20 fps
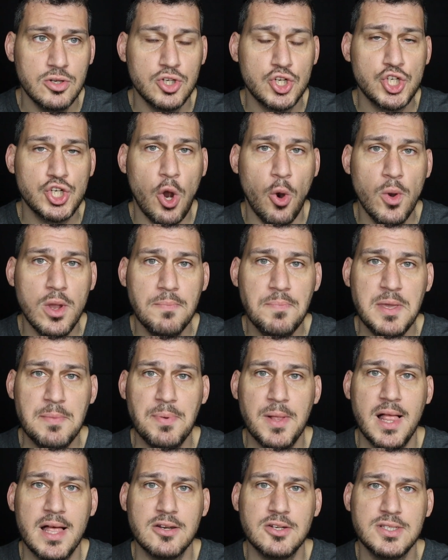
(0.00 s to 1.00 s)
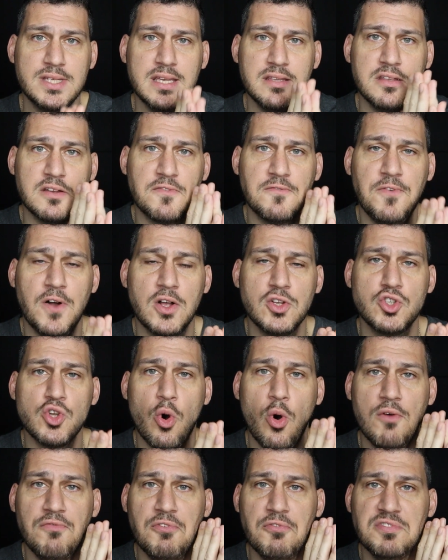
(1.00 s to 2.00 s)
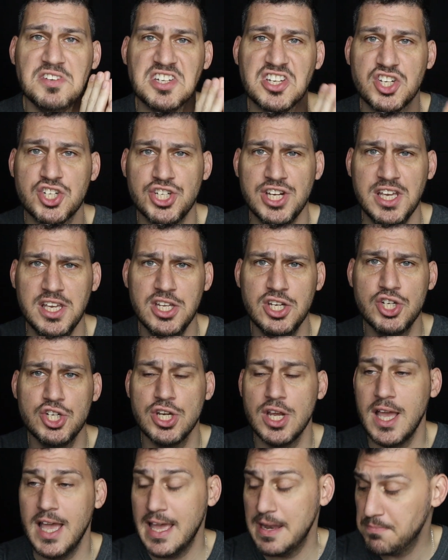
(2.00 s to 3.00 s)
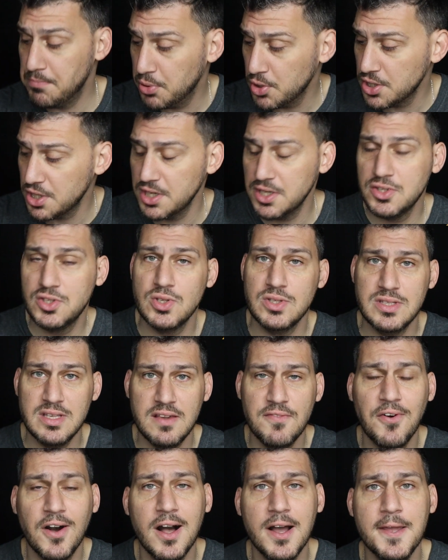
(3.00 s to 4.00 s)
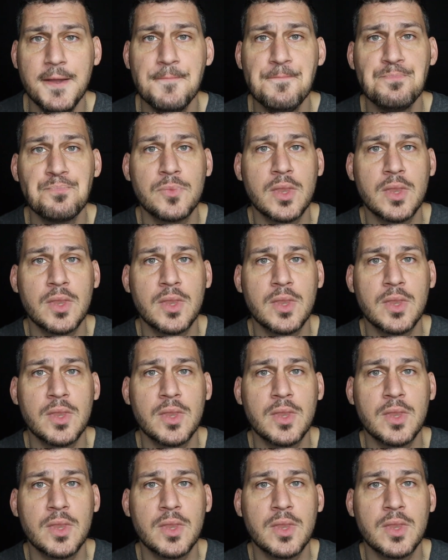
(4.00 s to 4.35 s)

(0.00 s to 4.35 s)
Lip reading: showing people how to take their funds off of an exchange and put it into DeFi.